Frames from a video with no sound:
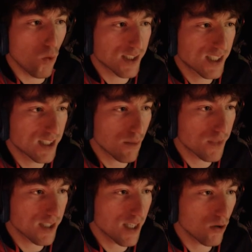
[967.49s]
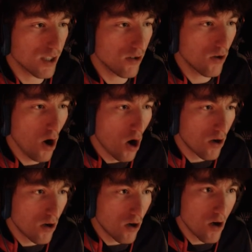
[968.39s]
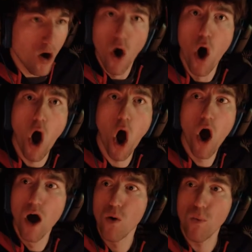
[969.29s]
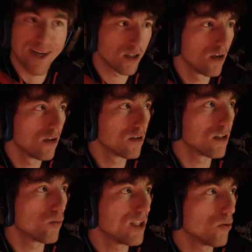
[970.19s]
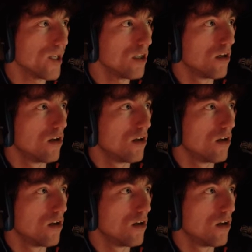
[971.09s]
I see something down here. Wait. Did we do it?